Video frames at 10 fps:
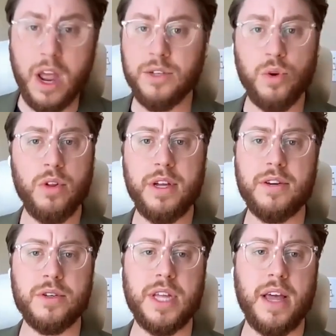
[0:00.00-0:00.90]
I totally
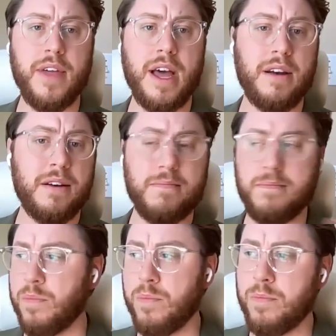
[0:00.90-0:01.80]
understand that.
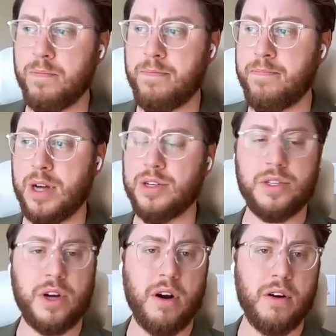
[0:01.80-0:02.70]

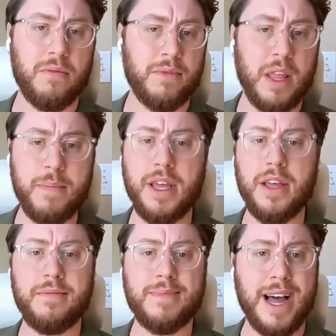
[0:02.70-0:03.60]
Budgets are
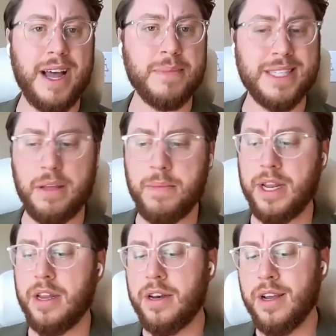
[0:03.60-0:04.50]
limited, time's
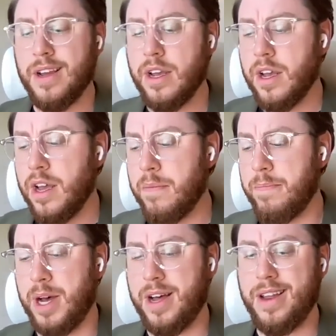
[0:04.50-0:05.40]
limited,
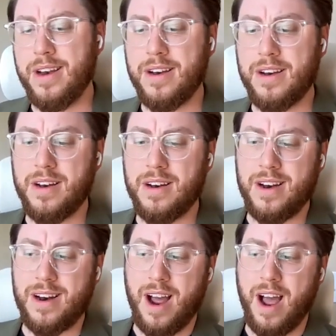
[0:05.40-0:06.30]
but
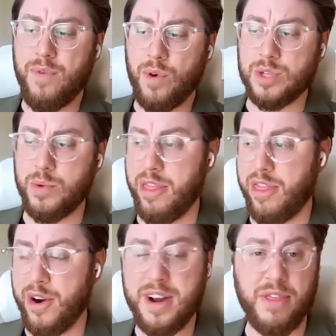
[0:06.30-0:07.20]
I've worked with
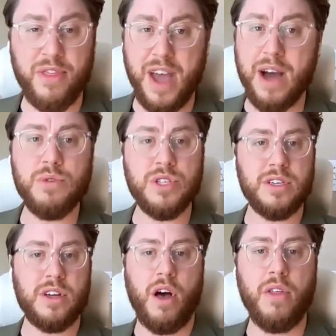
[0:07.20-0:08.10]

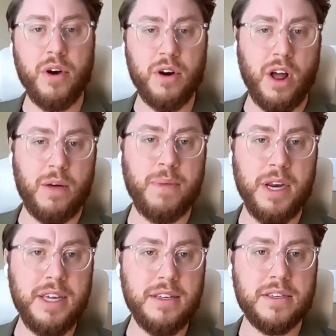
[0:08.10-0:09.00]
30,000 other
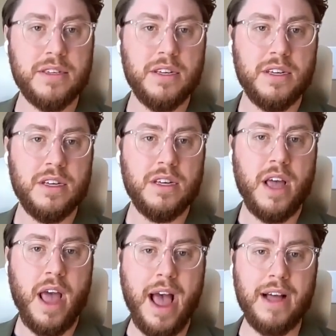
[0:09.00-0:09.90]
companies
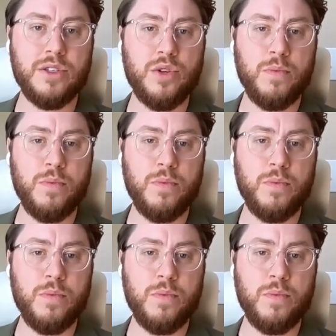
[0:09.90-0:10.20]
at